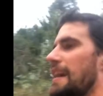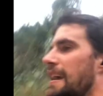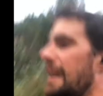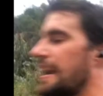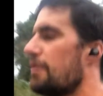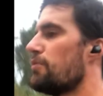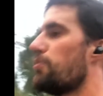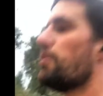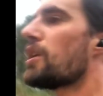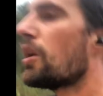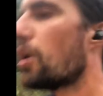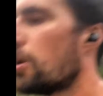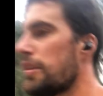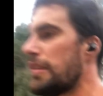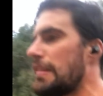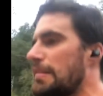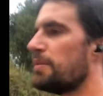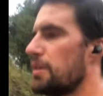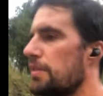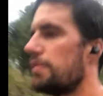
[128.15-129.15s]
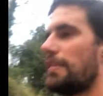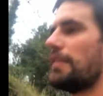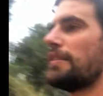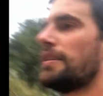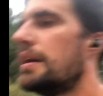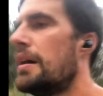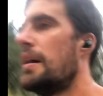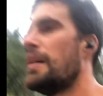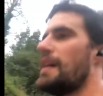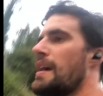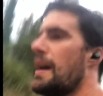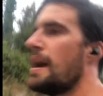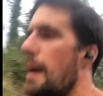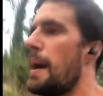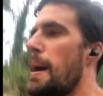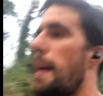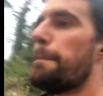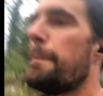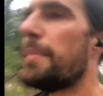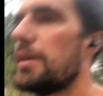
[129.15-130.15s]
And we call this mission
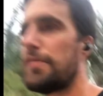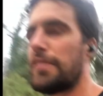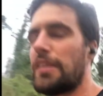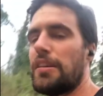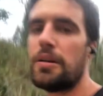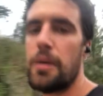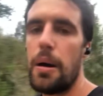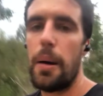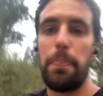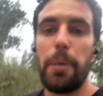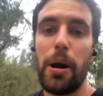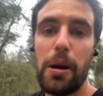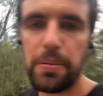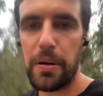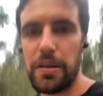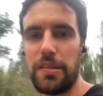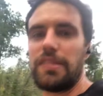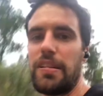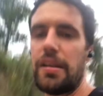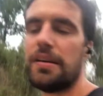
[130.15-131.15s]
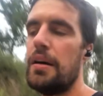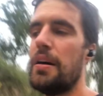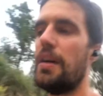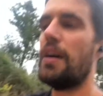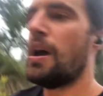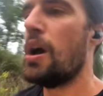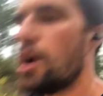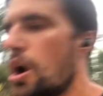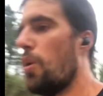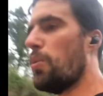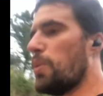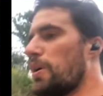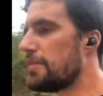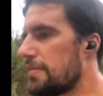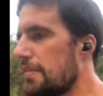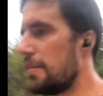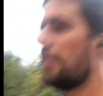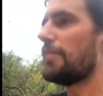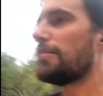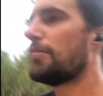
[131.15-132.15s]
mission purpose,
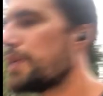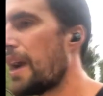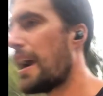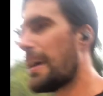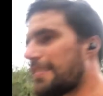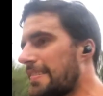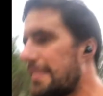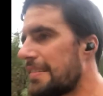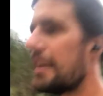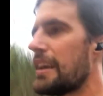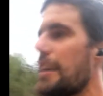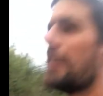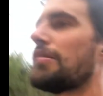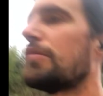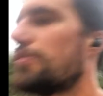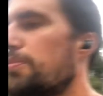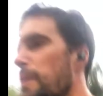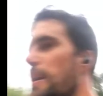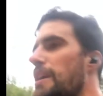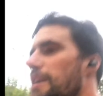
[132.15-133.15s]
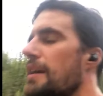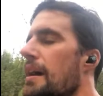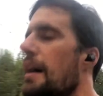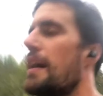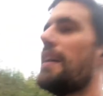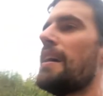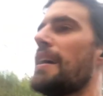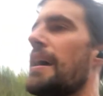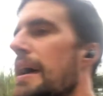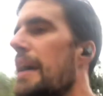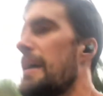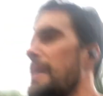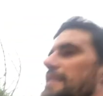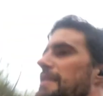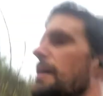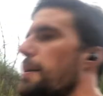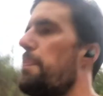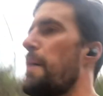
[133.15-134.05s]
which is we are seeking to be the